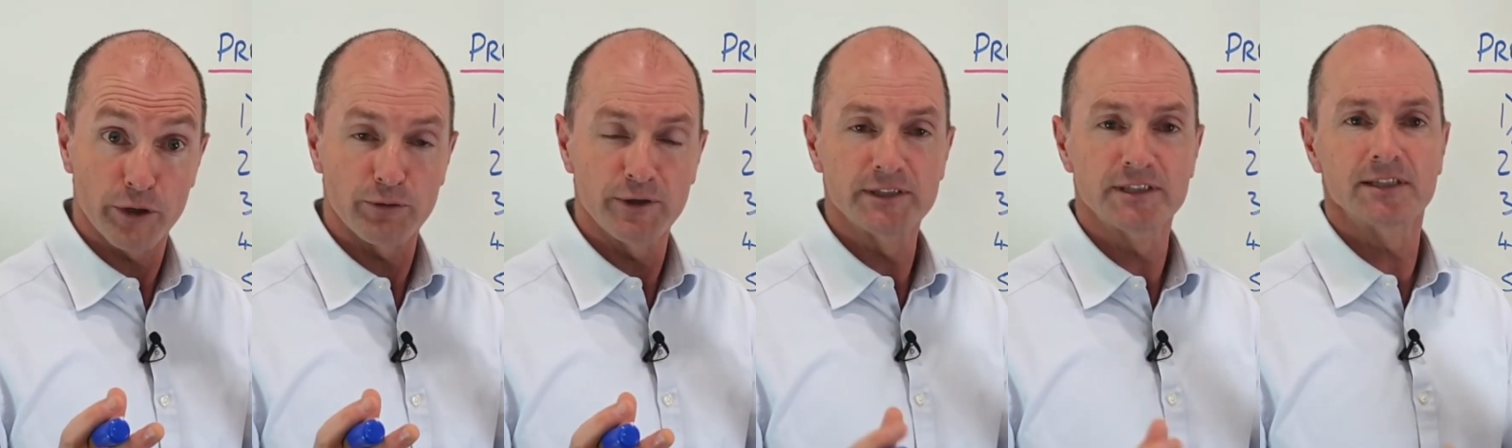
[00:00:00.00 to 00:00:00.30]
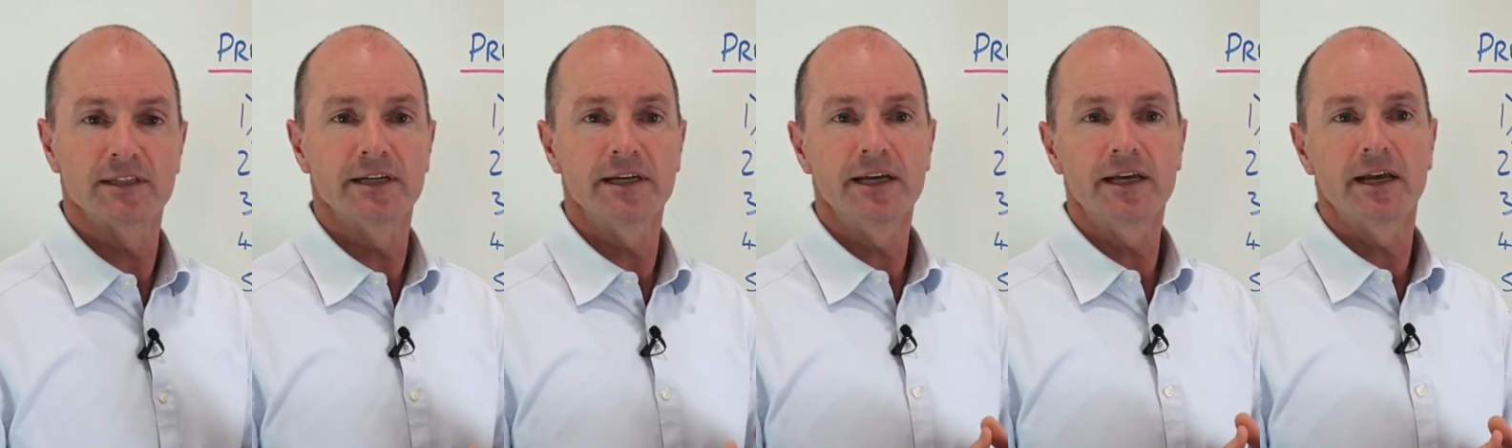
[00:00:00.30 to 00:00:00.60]

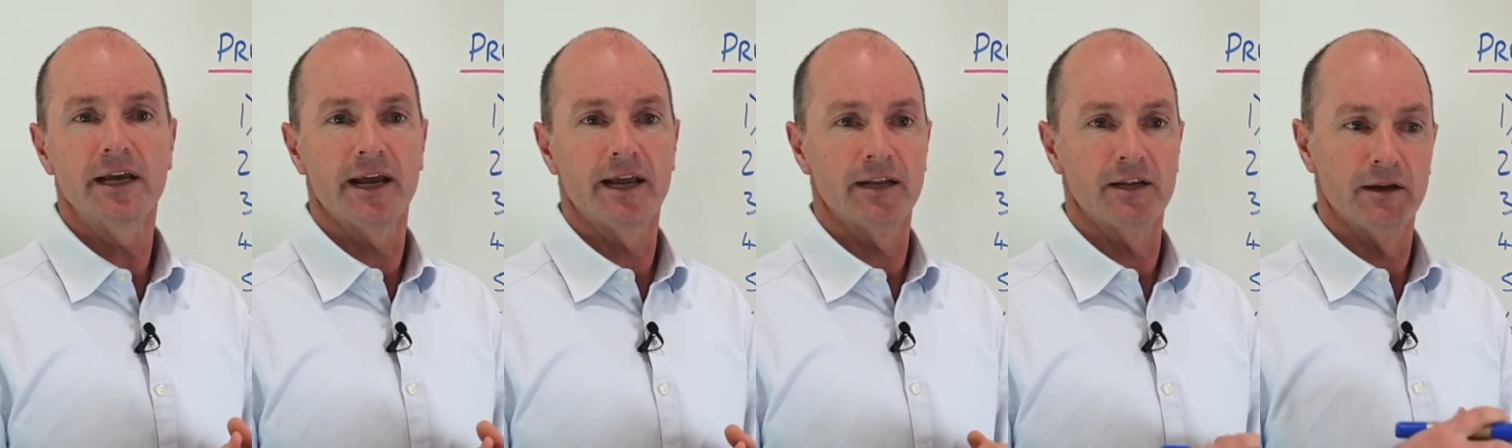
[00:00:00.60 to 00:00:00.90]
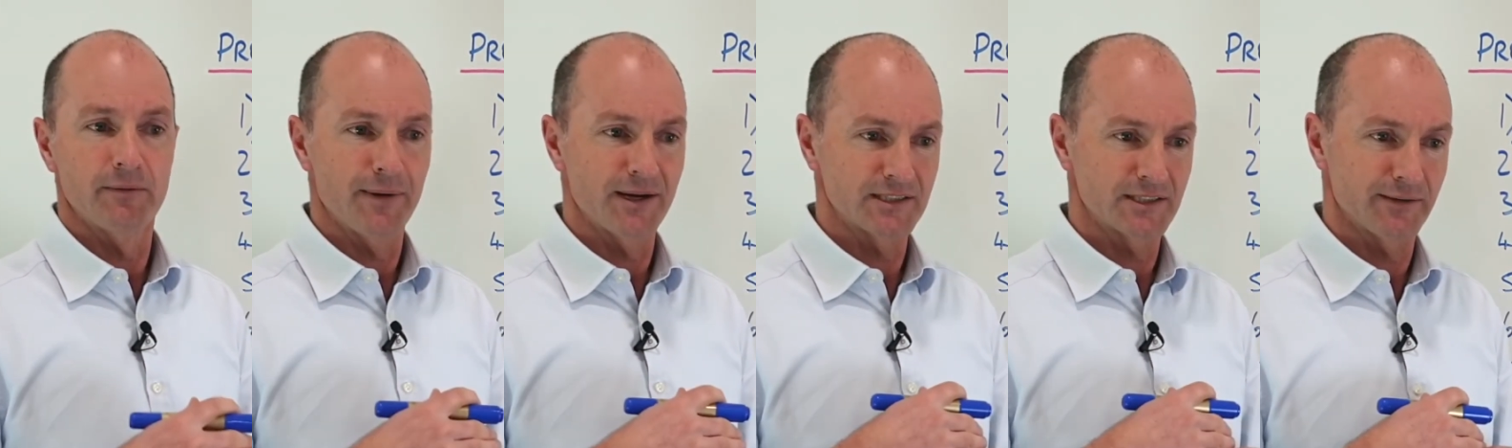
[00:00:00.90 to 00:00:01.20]
recently and
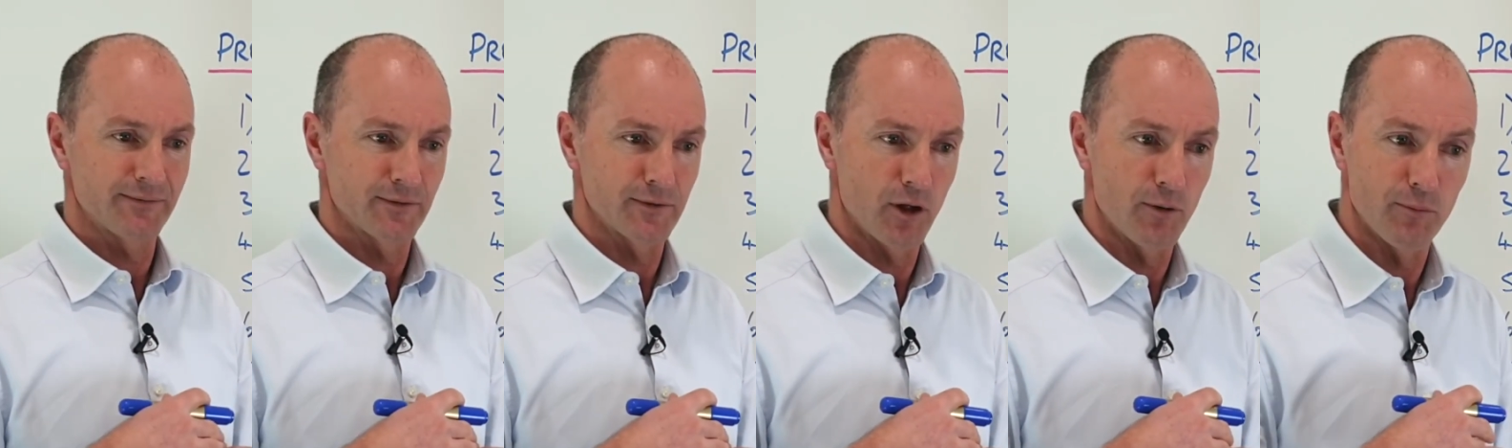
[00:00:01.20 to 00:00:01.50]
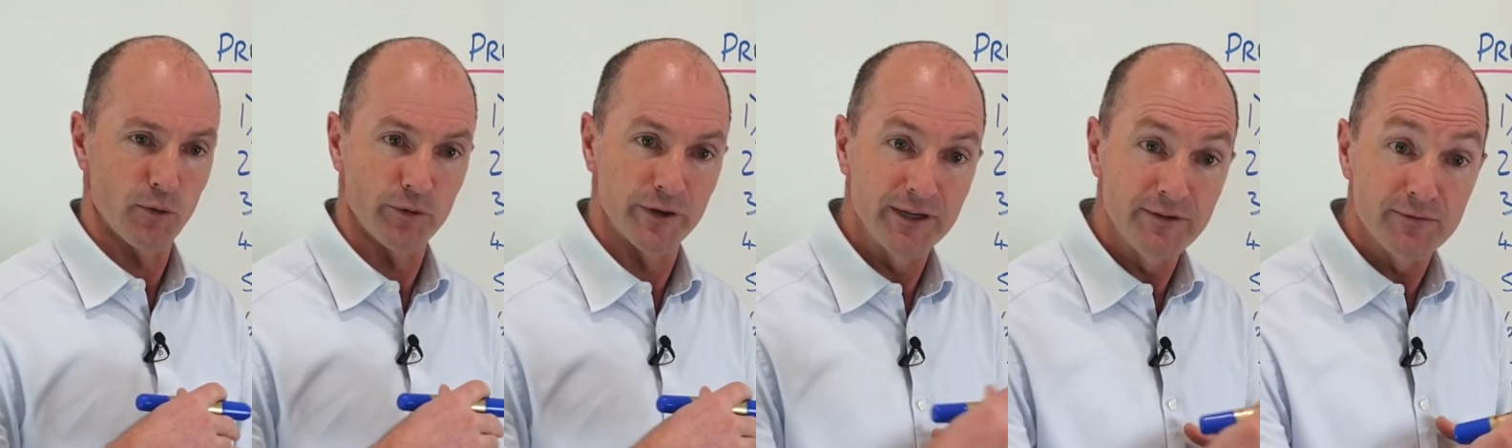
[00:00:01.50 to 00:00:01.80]
you must have a lot
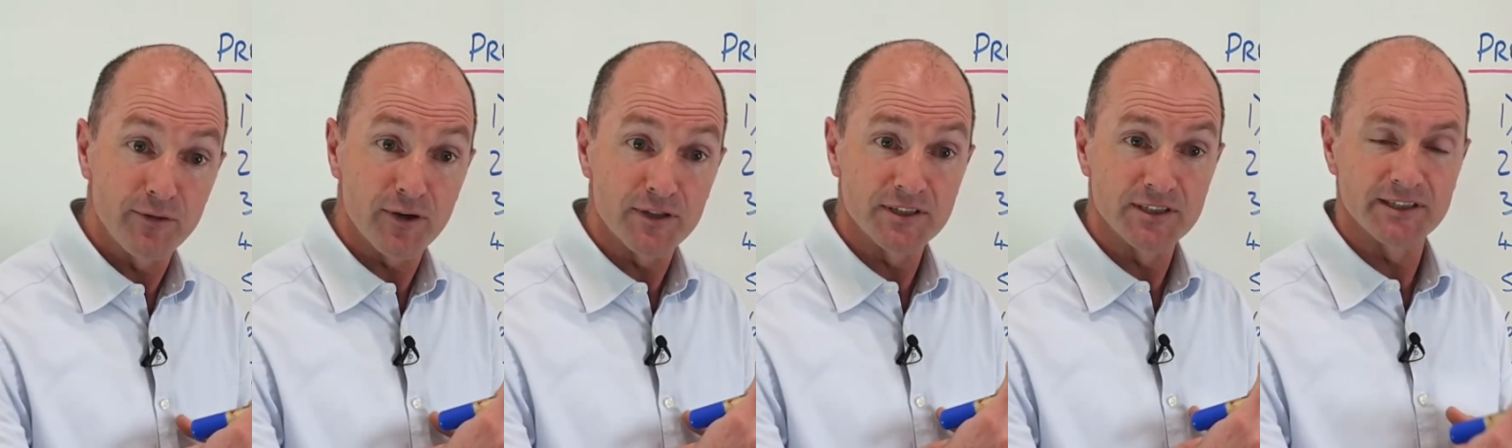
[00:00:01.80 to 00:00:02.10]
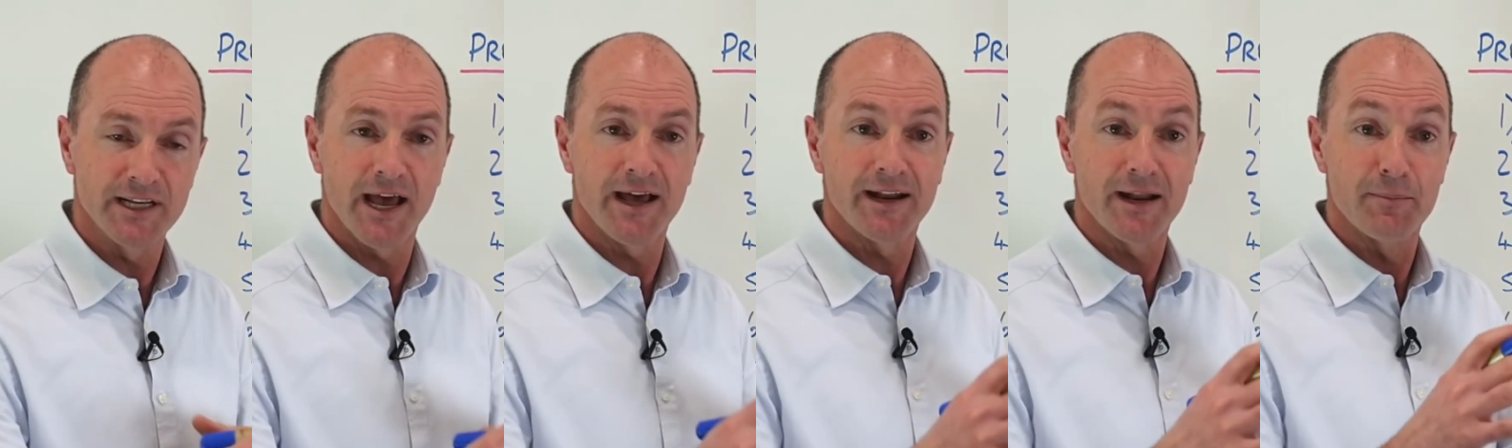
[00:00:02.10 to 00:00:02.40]
more invoices out